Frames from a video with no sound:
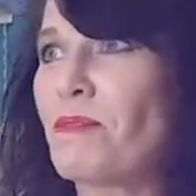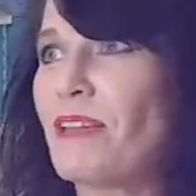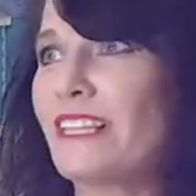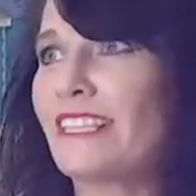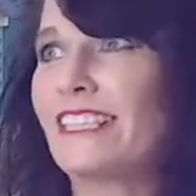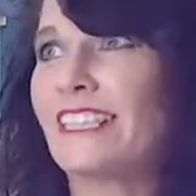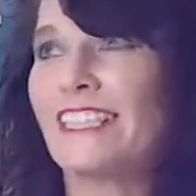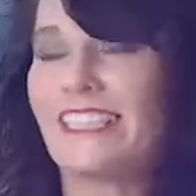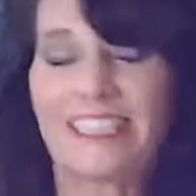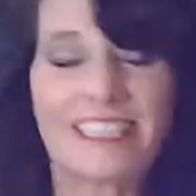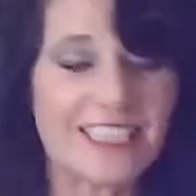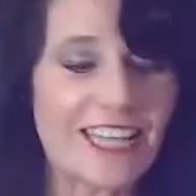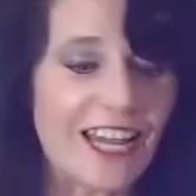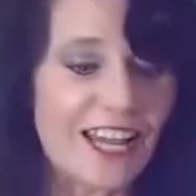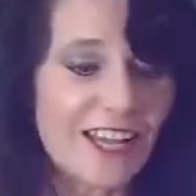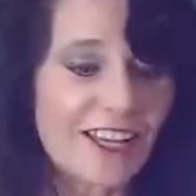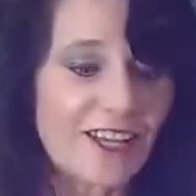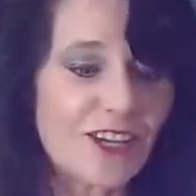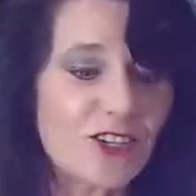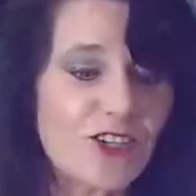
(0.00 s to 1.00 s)
pixie
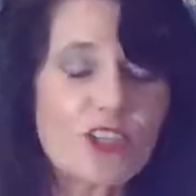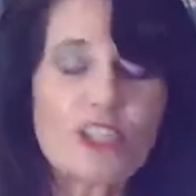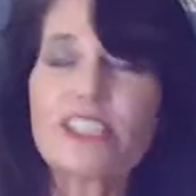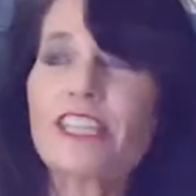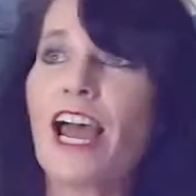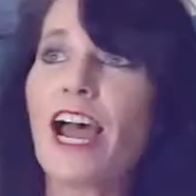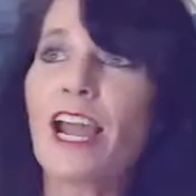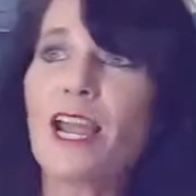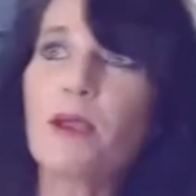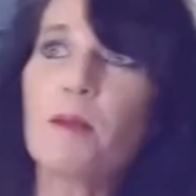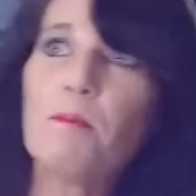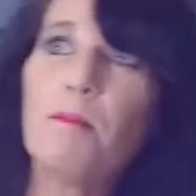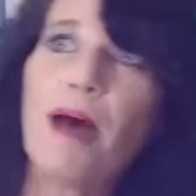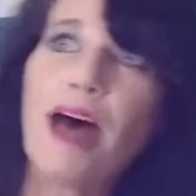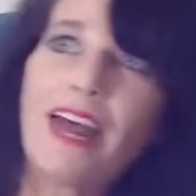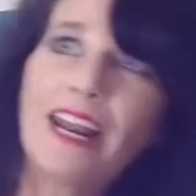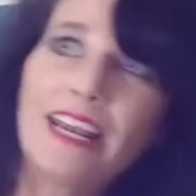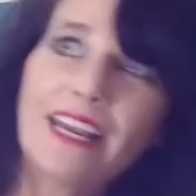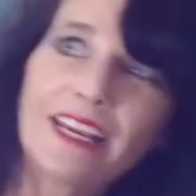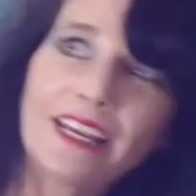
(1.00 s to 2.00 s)
stick. You're
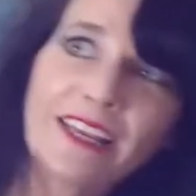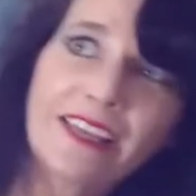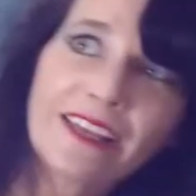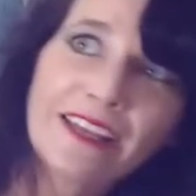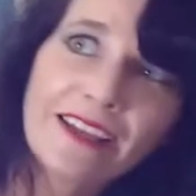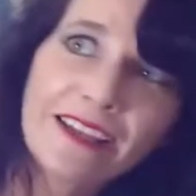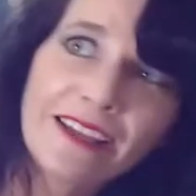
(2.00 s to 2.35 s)
diabetic.